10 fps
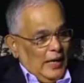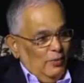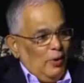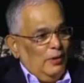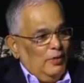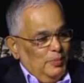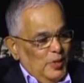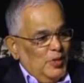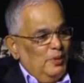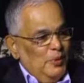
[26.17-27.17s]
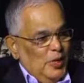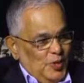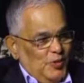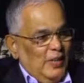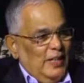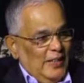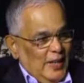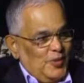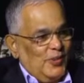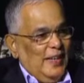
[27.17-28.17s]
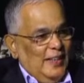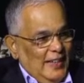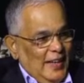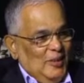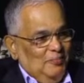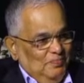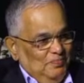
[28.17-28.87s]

and one of them is in ministry. That is right. yeah. yeah.